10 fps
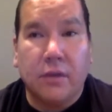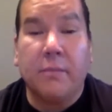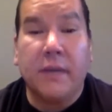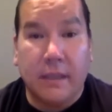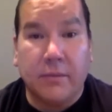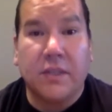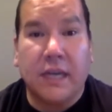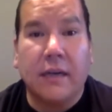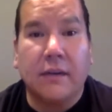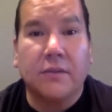be
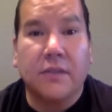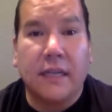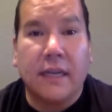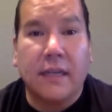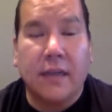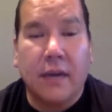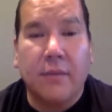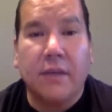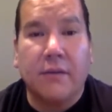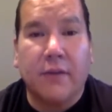themselves and not
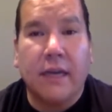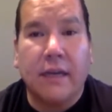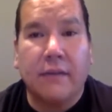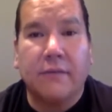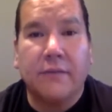be afraid of